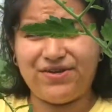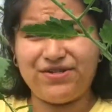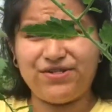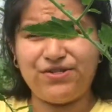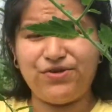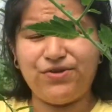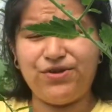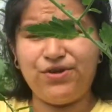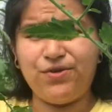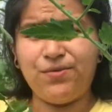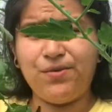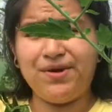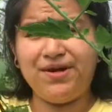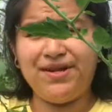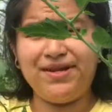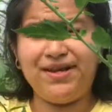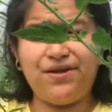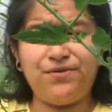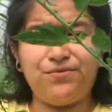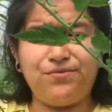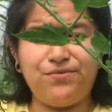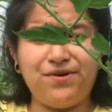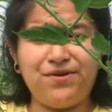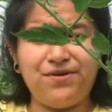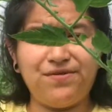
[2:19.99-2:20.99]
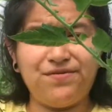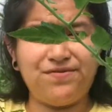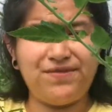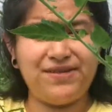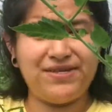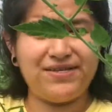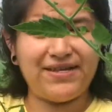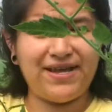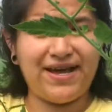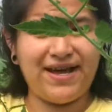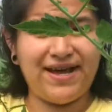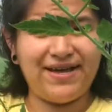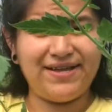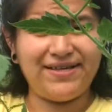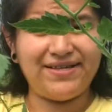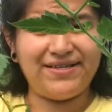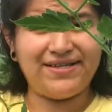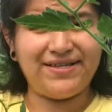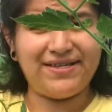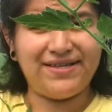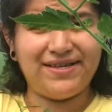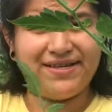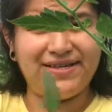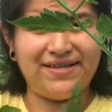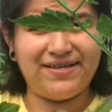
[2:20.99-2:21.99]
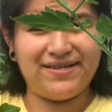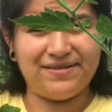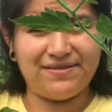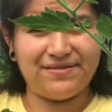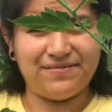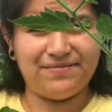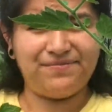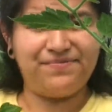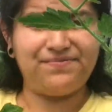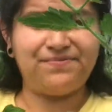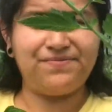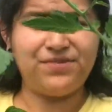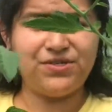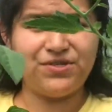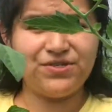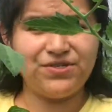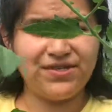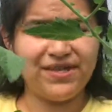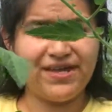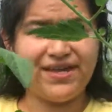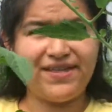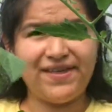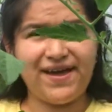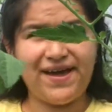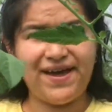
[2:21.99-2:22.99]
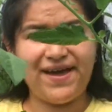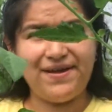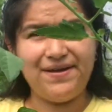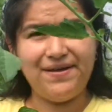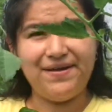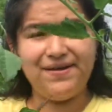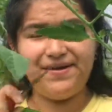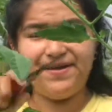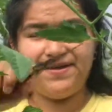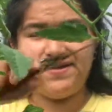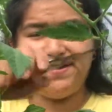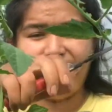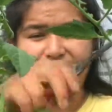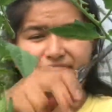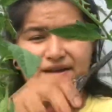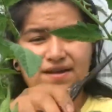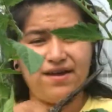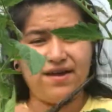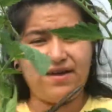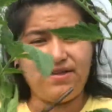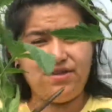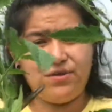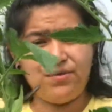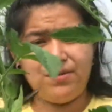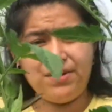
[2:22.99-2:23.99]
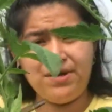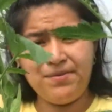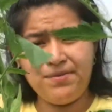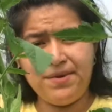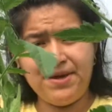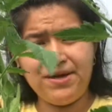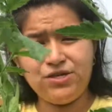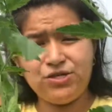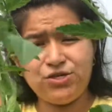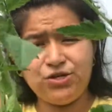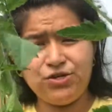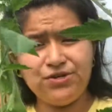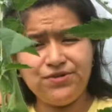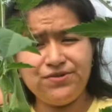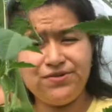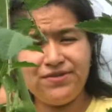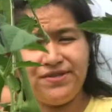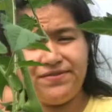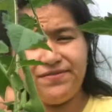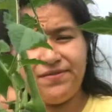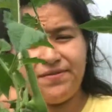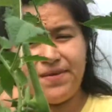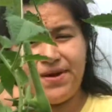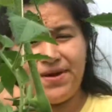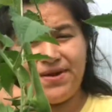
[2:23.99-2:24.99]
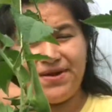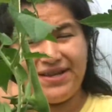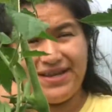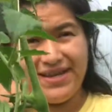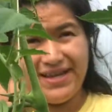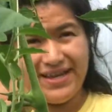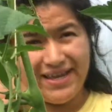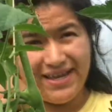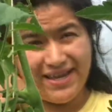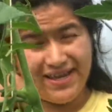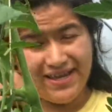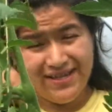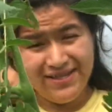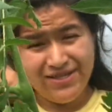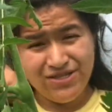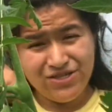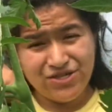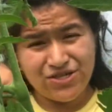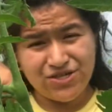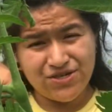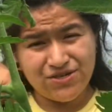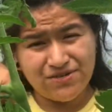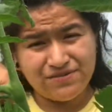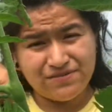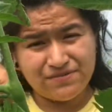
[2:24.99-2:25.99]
So you want to get rid of these guys just like that, and you want to make sure you leave about 1 inch,